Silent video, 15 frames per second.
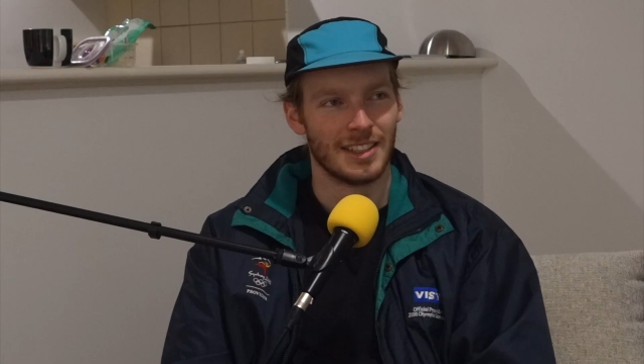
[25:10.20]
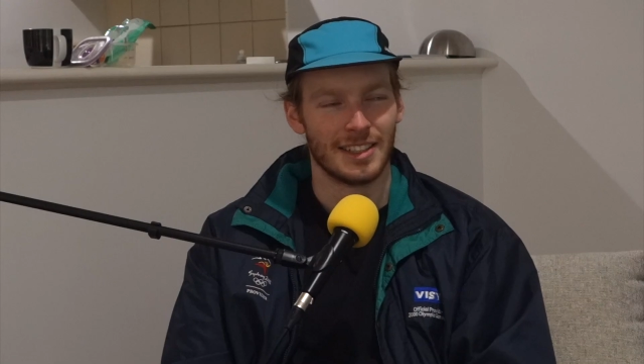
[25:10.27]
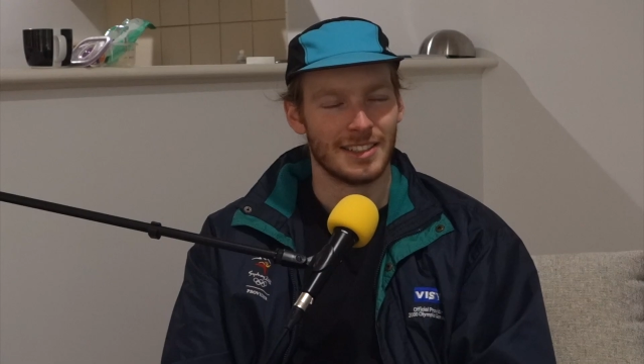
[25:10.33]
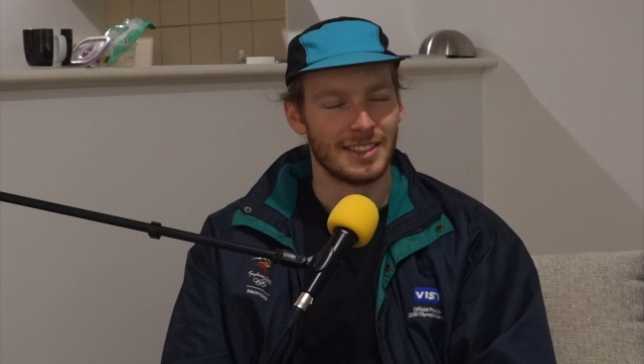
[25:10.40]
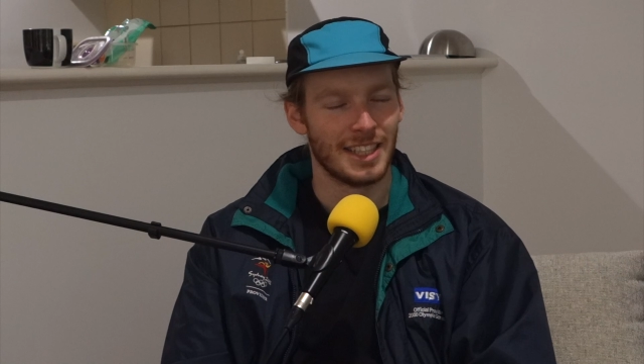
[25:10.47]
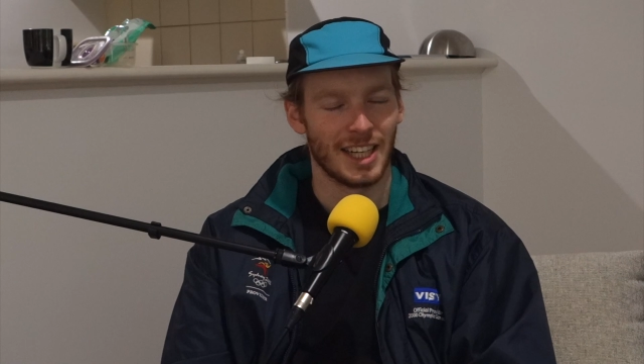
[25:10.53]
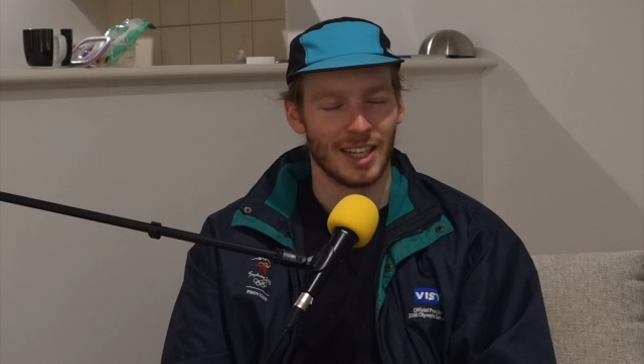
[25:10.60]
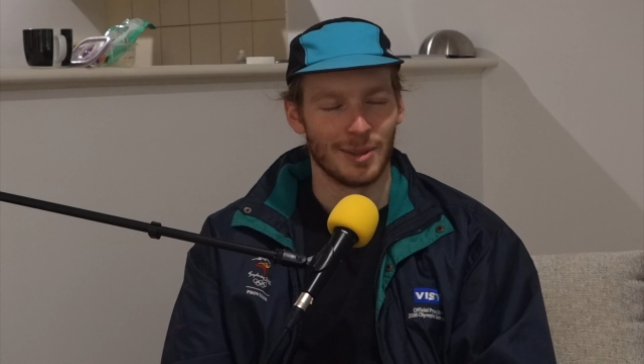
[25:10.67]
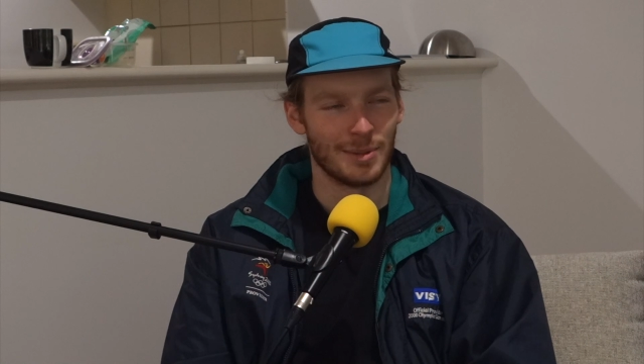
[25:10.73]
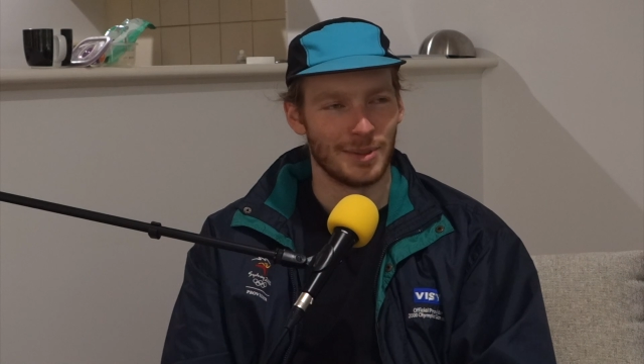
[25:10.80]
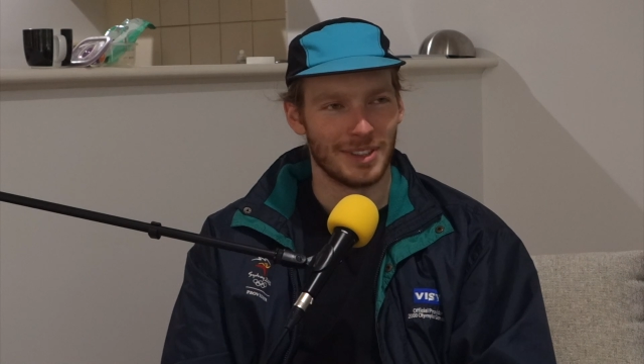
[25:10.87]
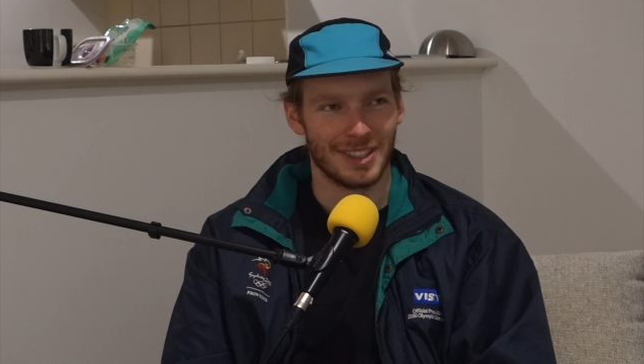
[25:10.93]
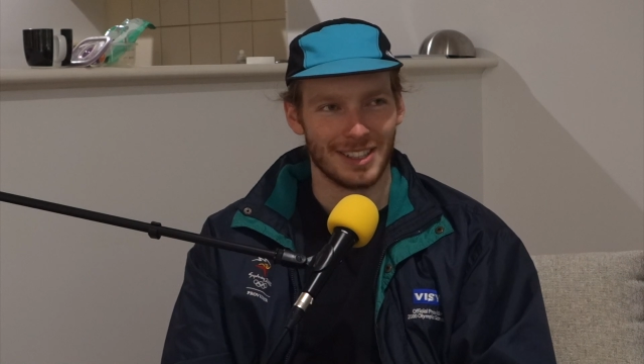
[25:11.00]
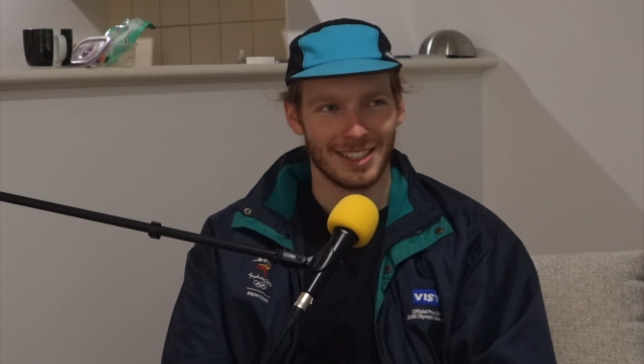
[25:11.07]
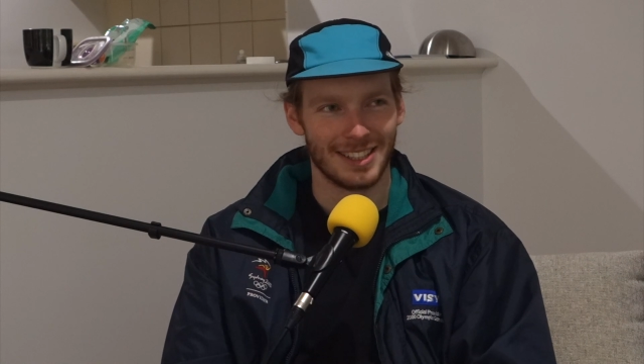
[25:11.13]
Terrible.
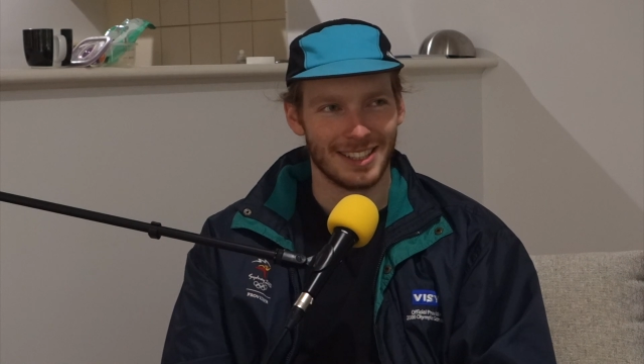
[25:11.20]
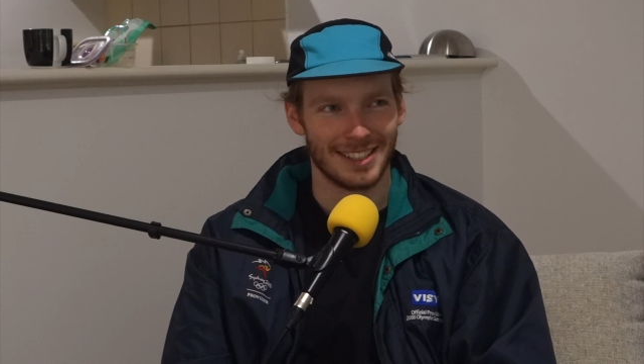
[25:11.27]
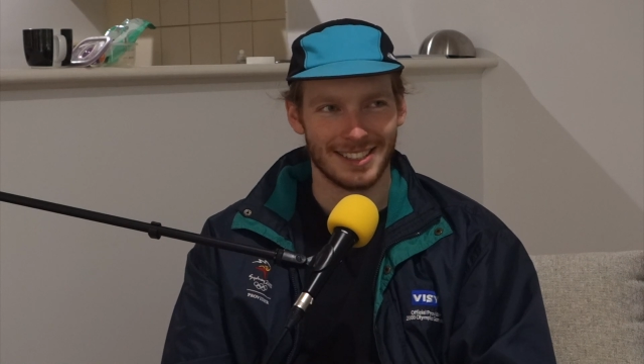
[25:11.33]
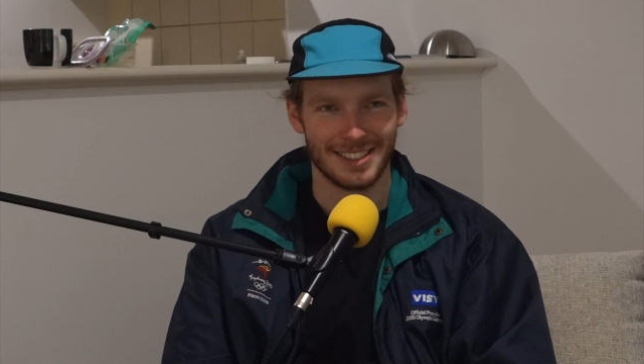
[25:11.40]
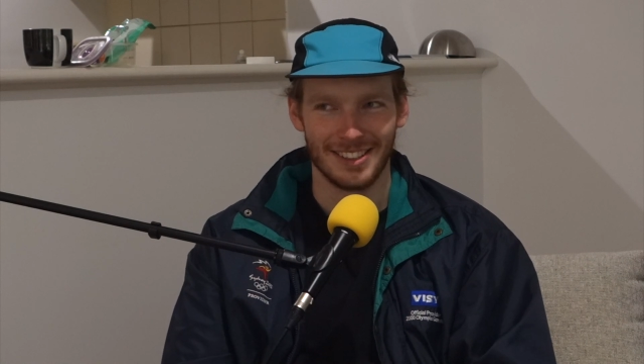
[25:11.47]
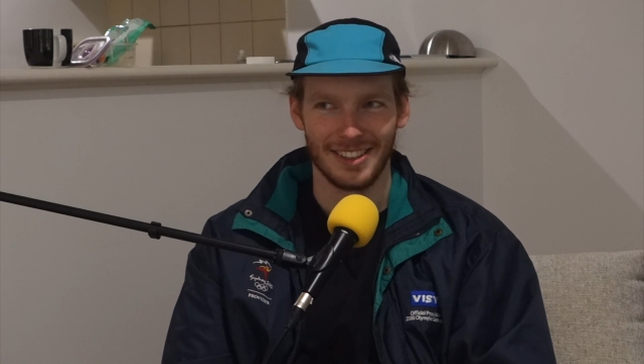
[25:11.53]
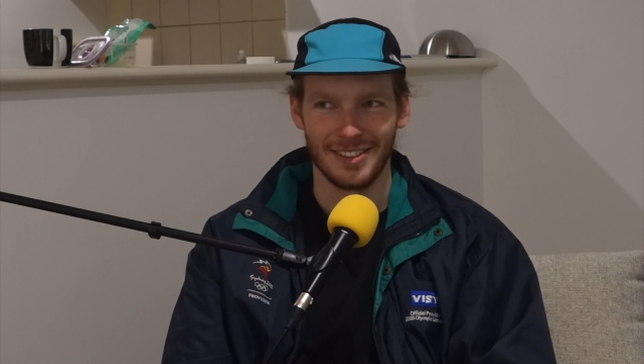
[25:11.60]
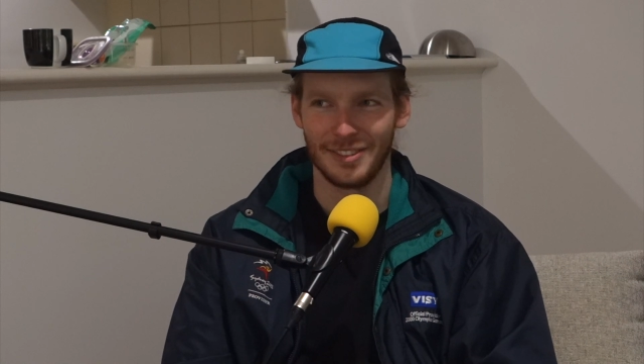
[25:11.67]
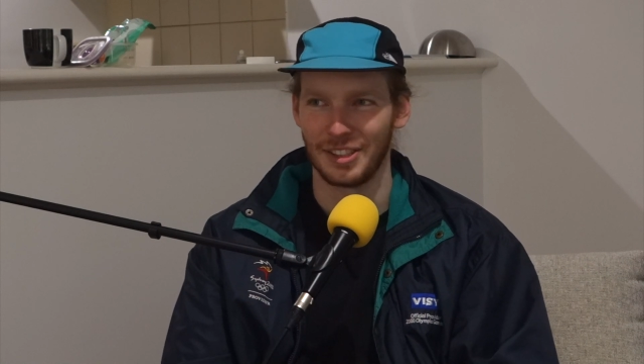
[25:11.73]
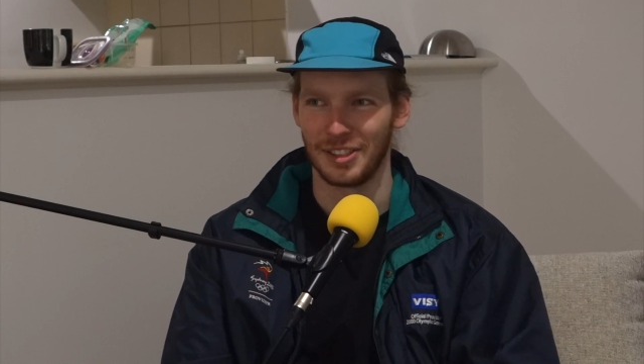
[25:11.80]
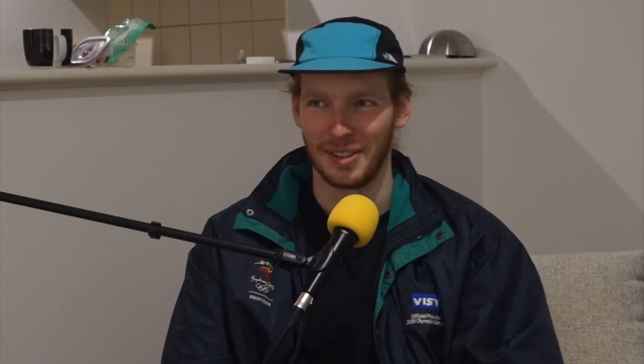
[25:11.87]
Not even